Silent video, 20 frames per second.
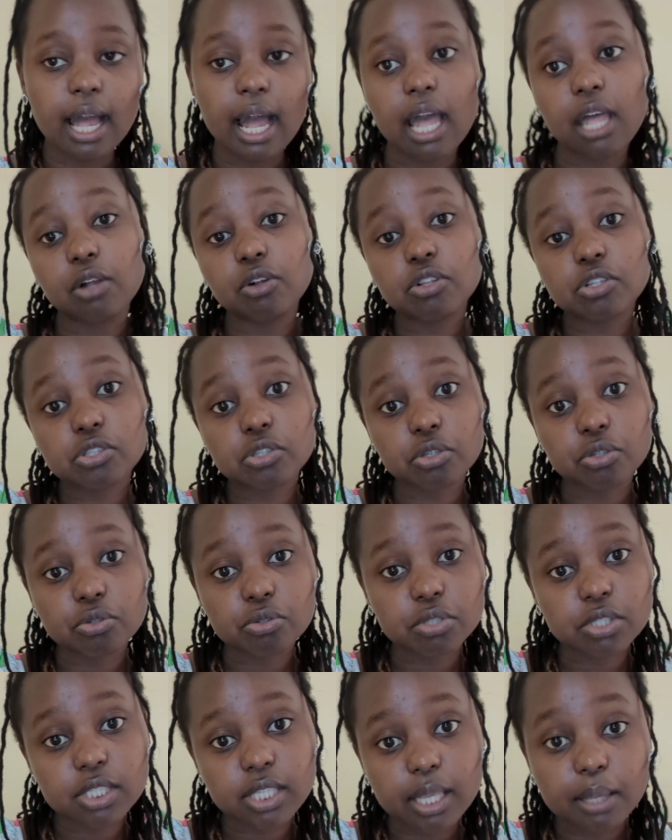I also
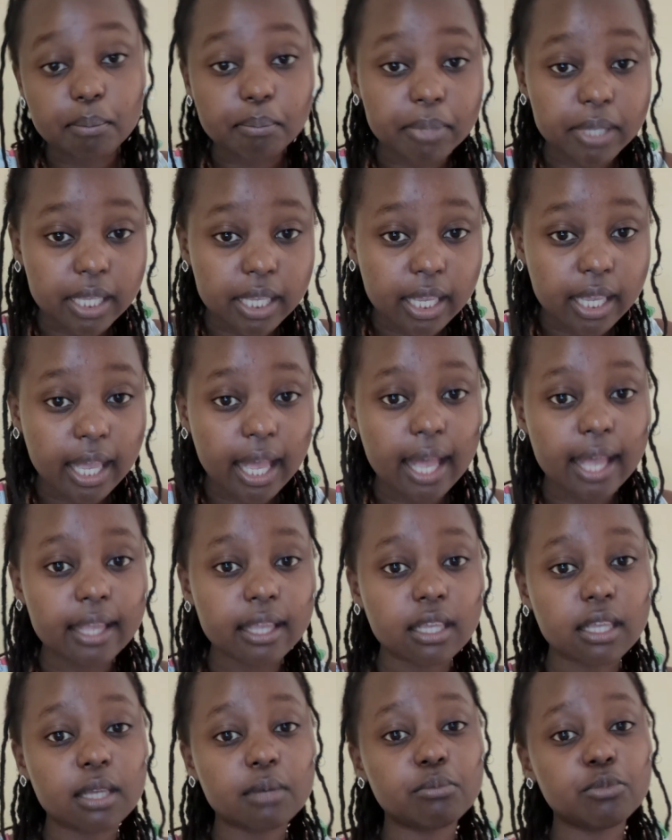used APA.
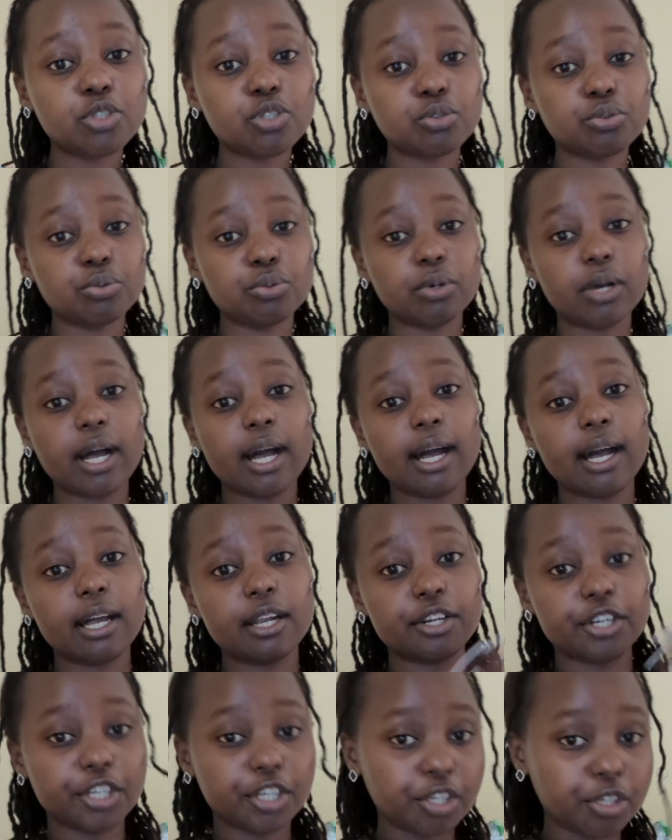I came to
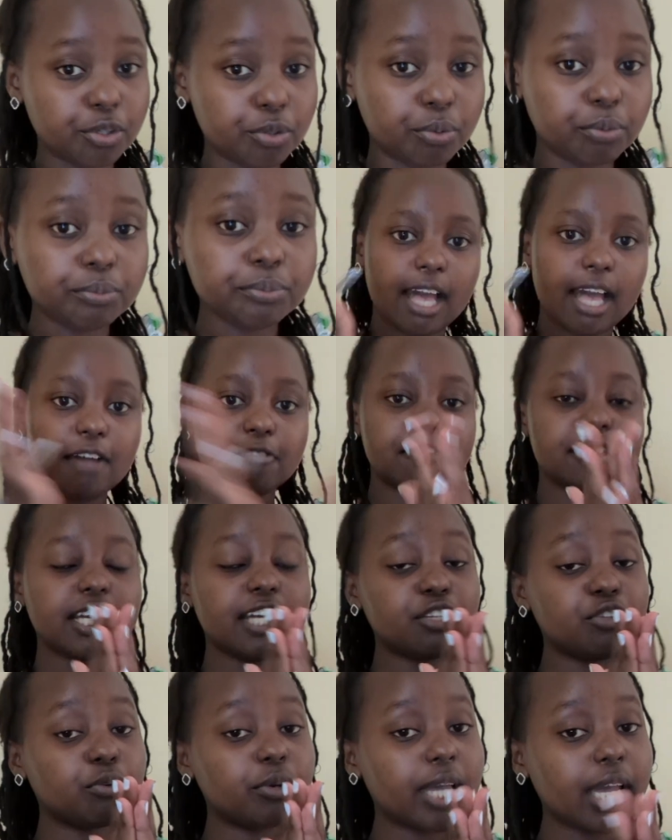renew.
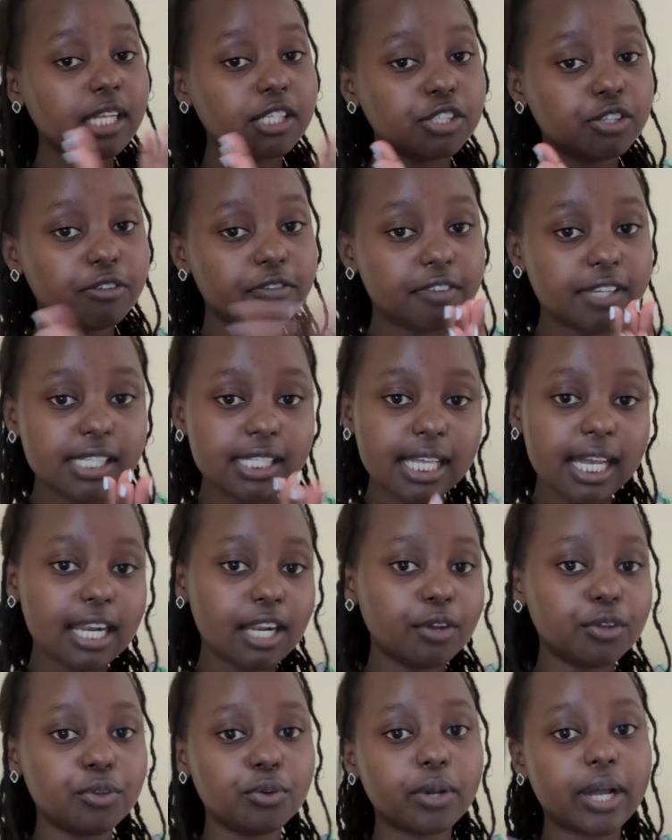After you get your visa,
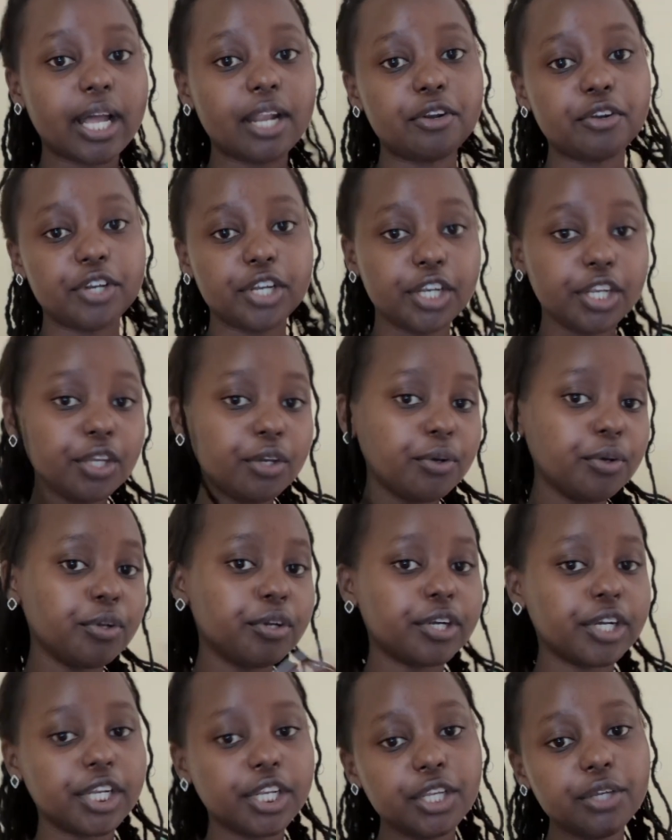now you can
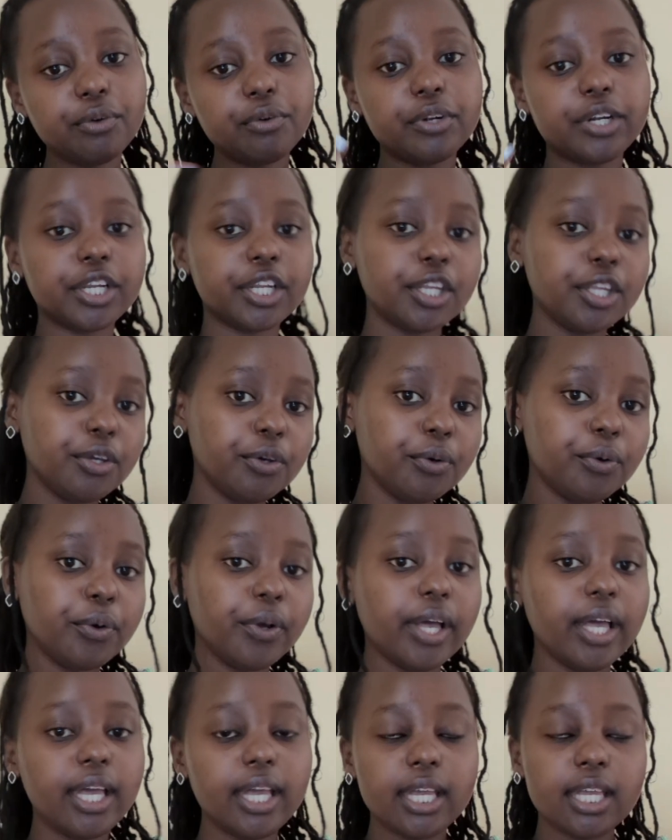renew.
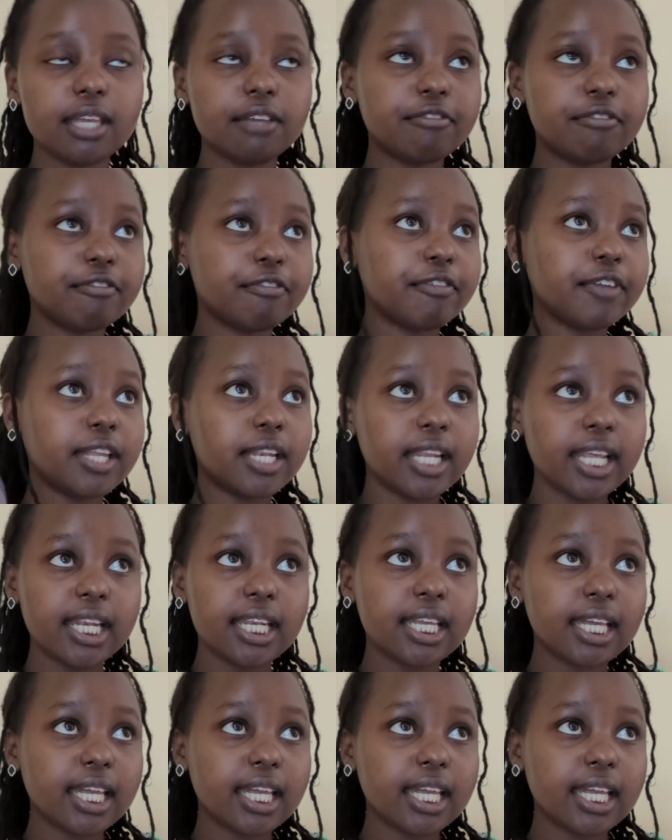If in any